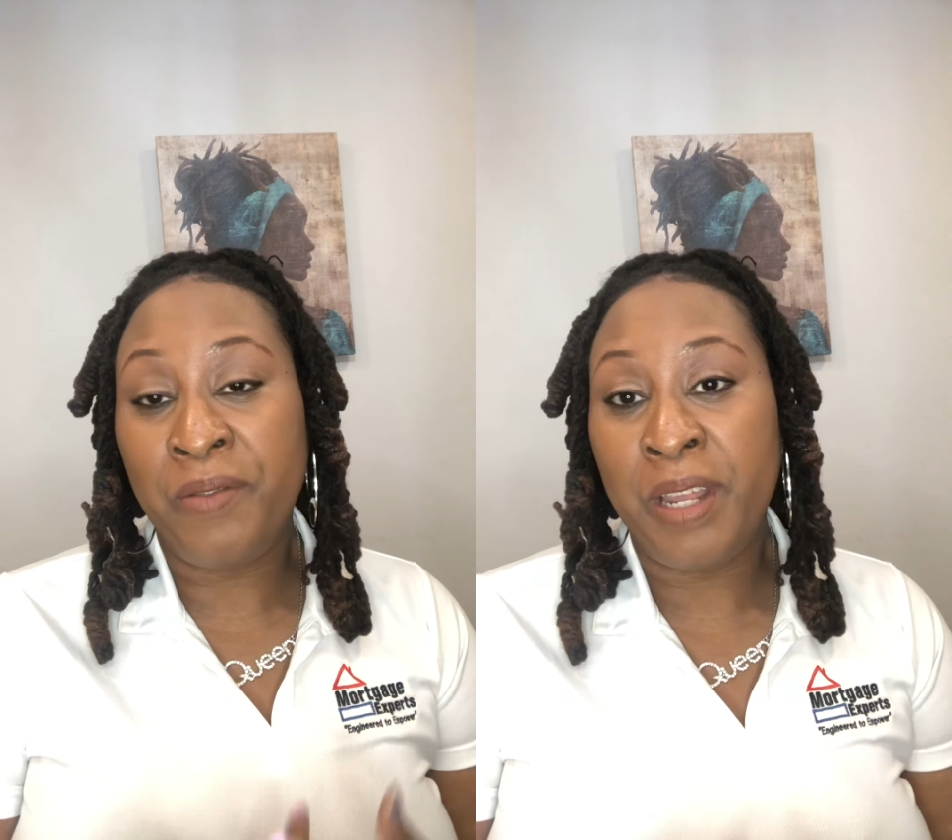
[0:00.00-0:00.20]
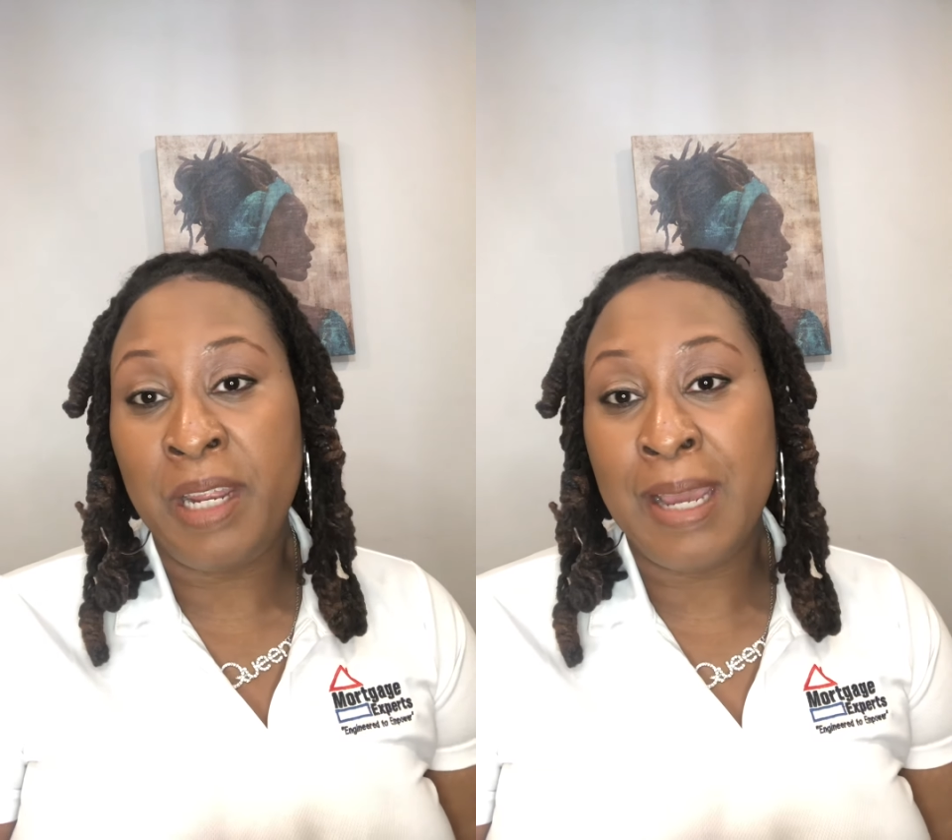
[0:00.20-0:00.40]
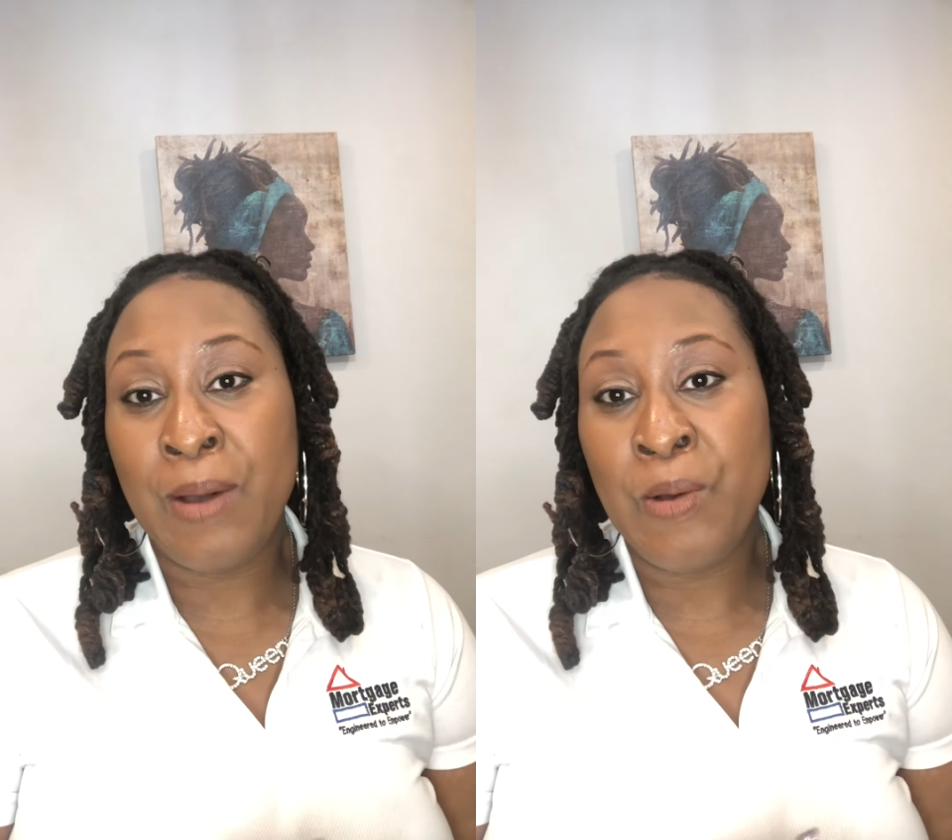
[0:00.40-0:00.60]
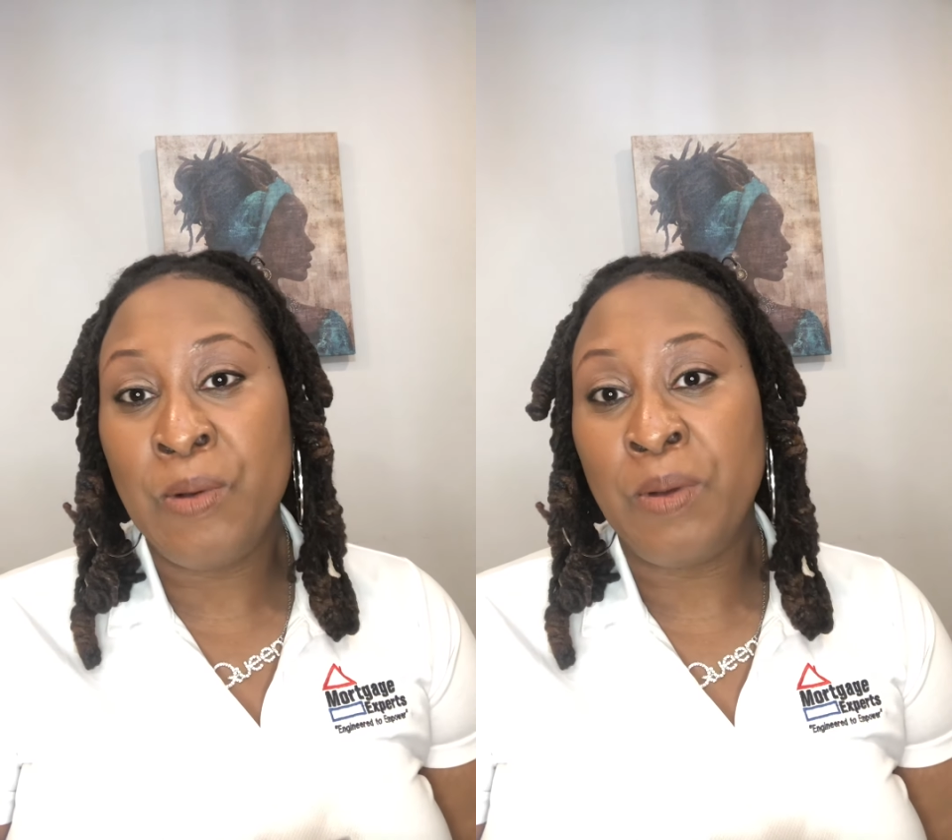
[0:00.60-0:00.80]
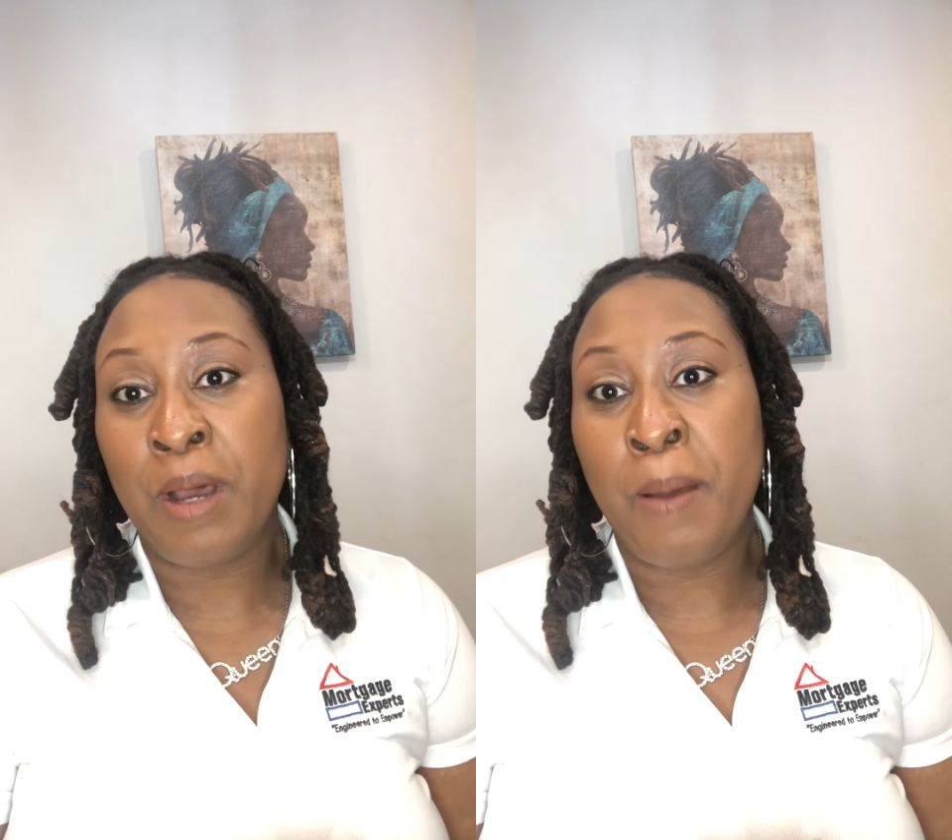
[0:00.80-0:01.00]

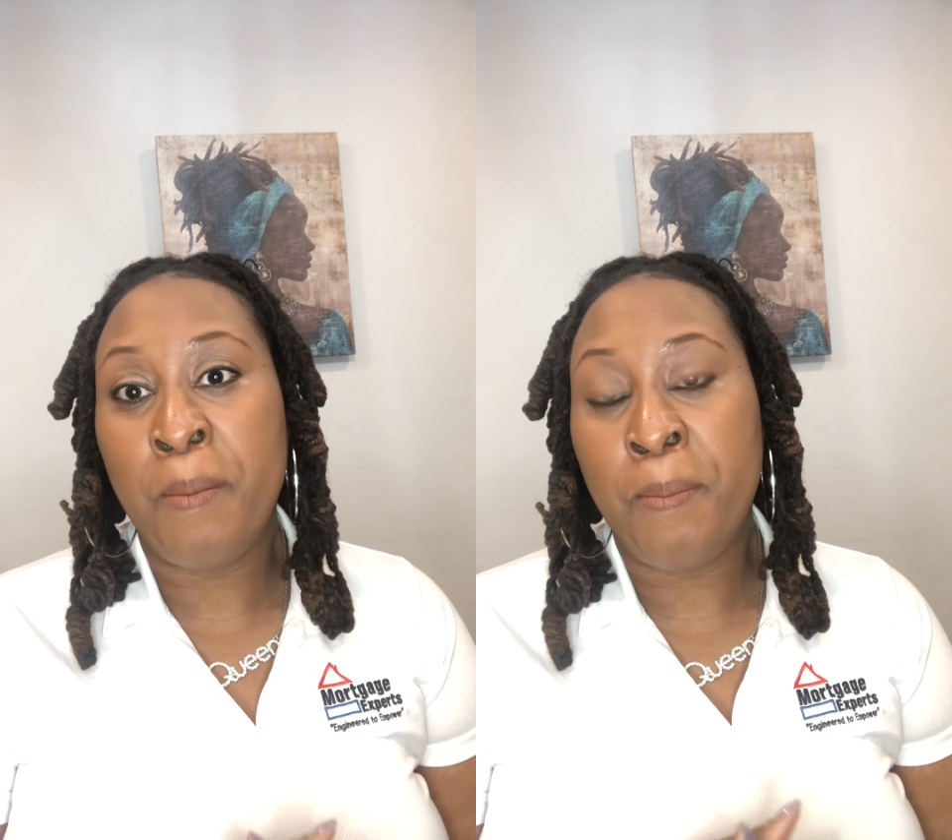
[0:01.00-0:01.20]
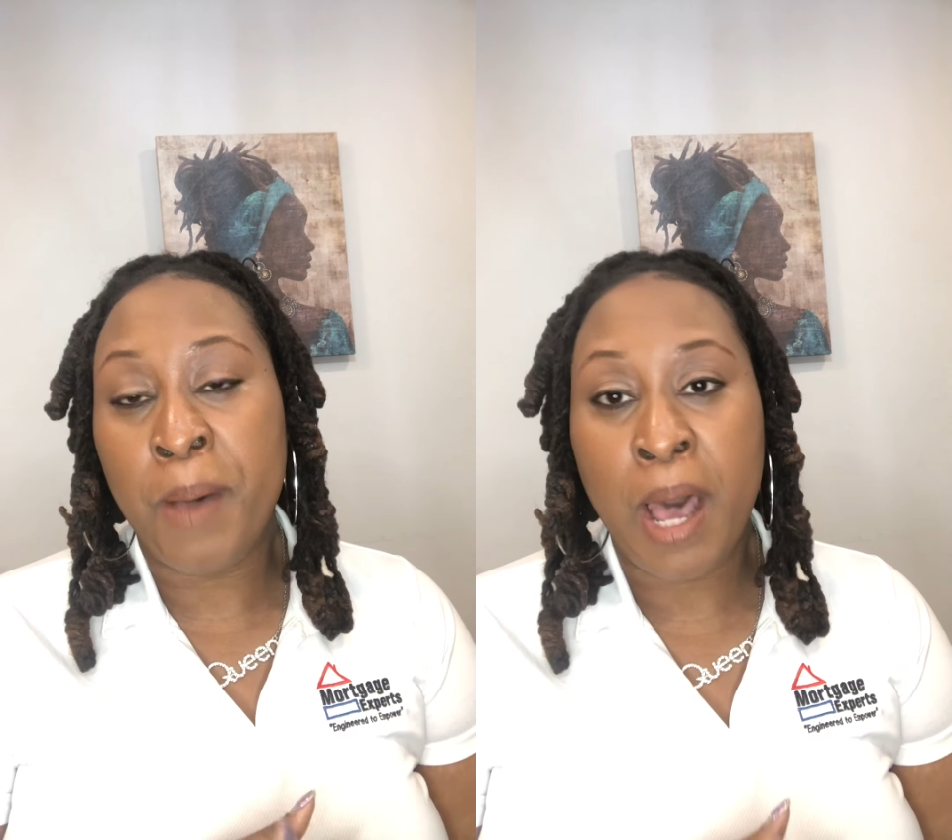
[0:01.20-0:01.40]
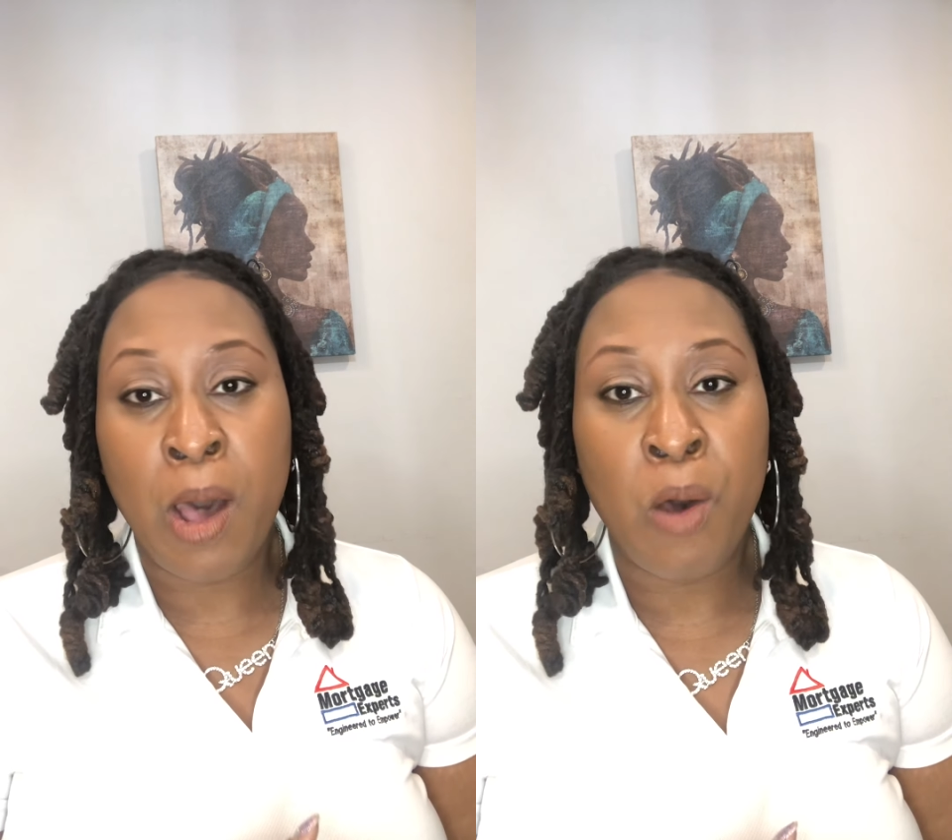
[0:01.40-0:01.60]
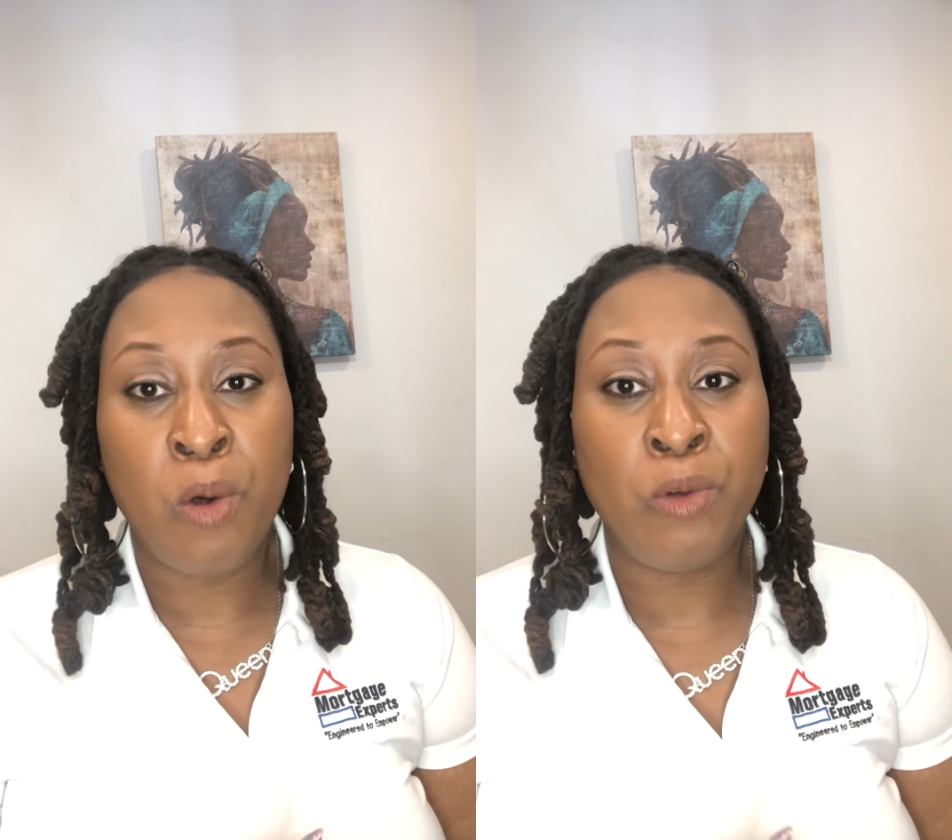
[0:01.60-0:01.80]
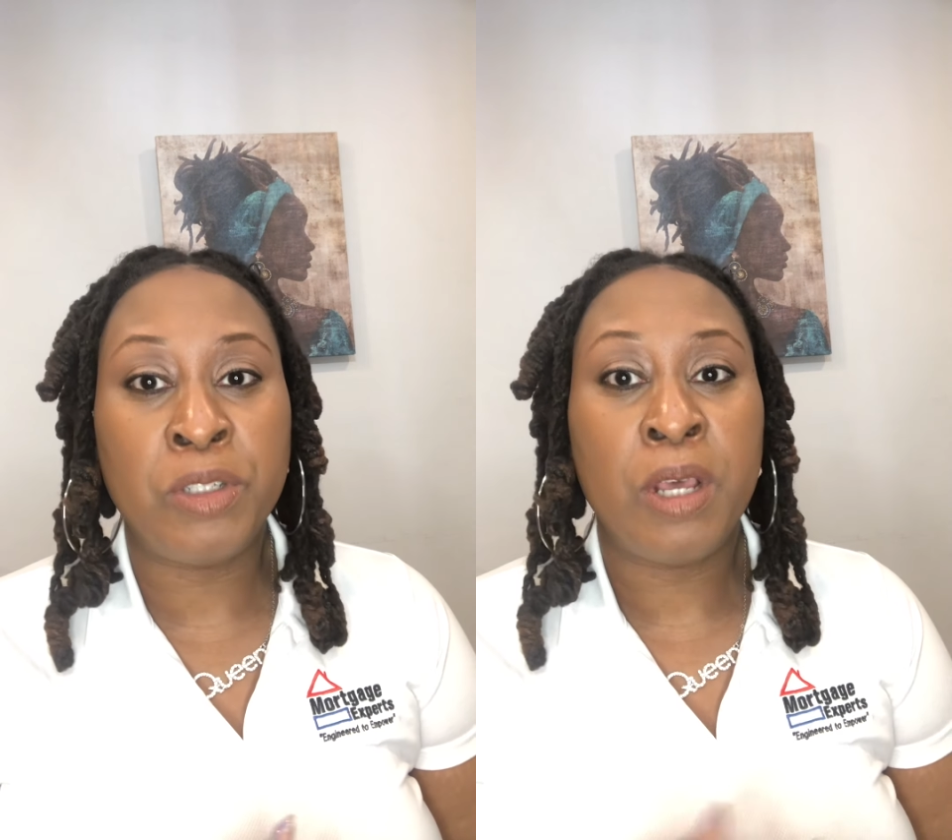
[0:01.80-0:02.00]
video
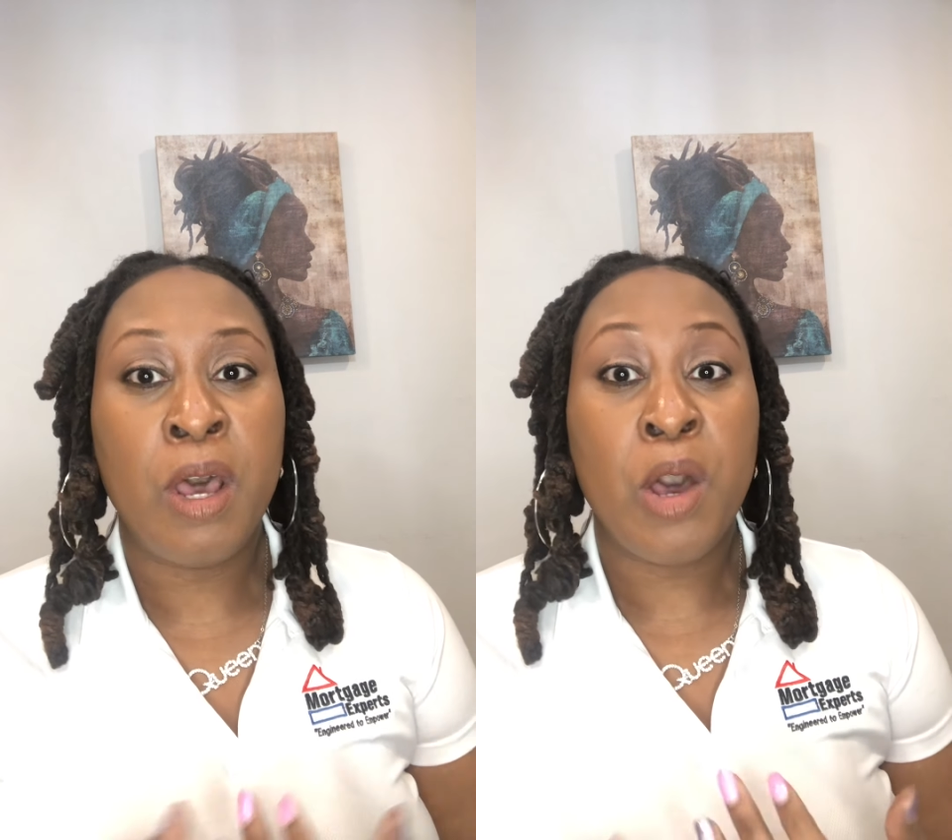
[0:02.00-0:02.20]
about